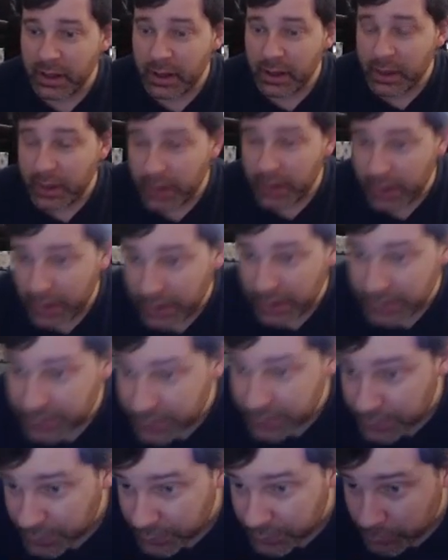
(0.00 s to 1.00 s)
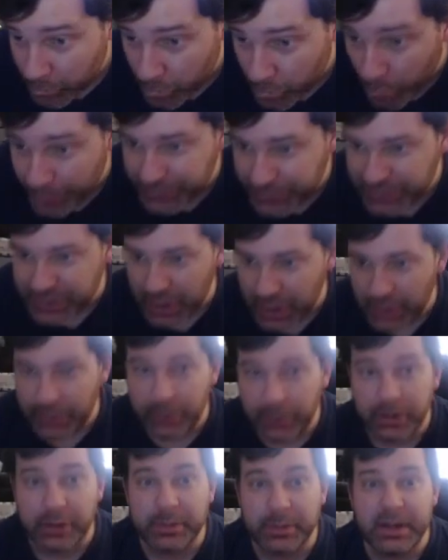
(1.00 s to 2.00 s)
And whoops, 30
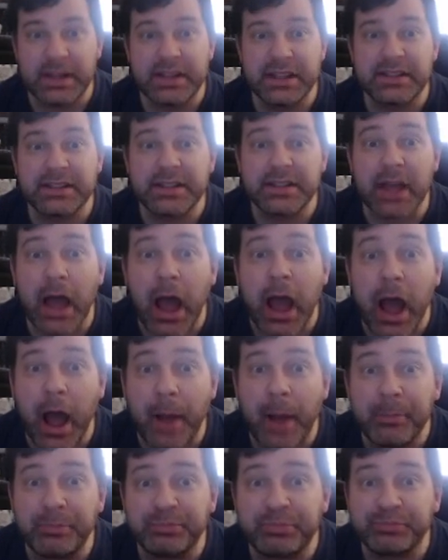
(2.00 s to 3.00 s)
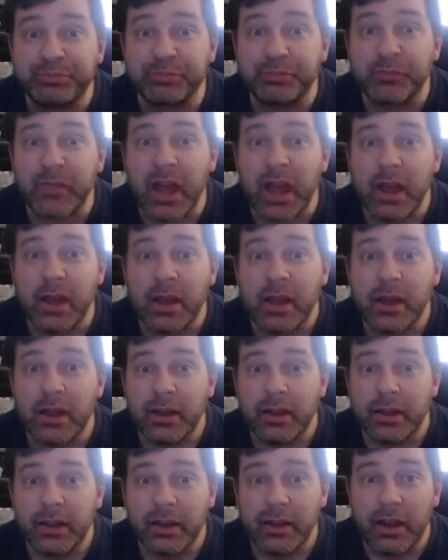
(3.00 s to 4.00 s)
minutes.
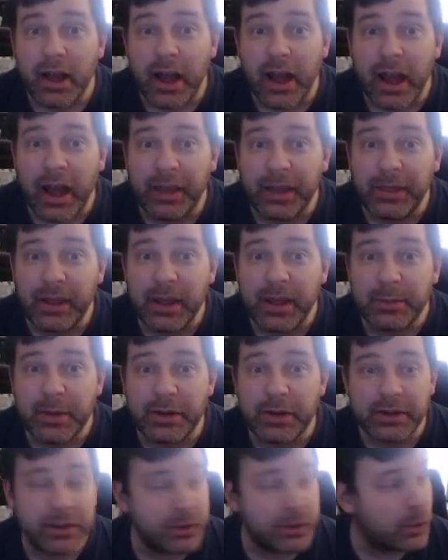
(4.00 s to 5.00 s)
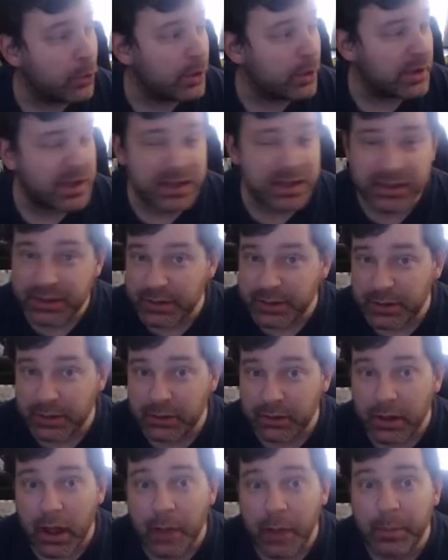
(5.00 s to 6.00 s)
I think I better get going because
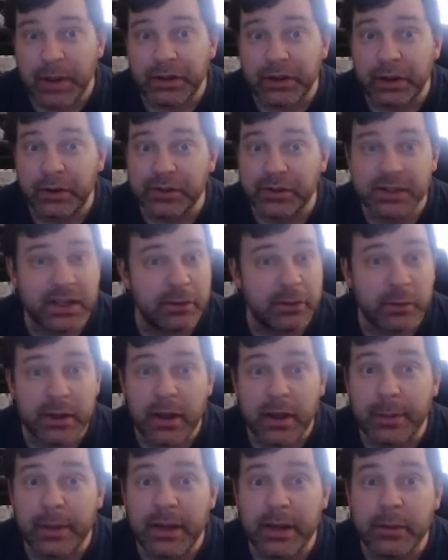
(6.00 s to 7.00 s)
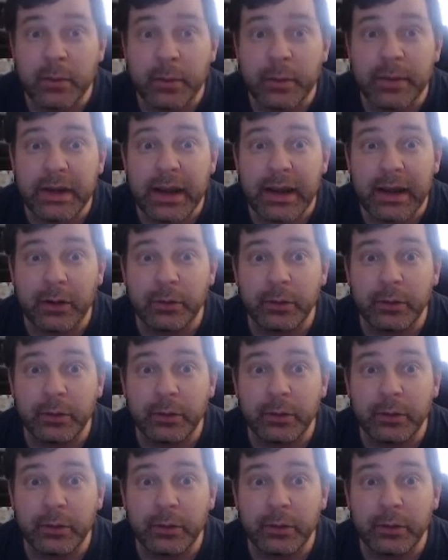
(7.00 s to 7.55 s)
my daughter's going to wake up any moment now.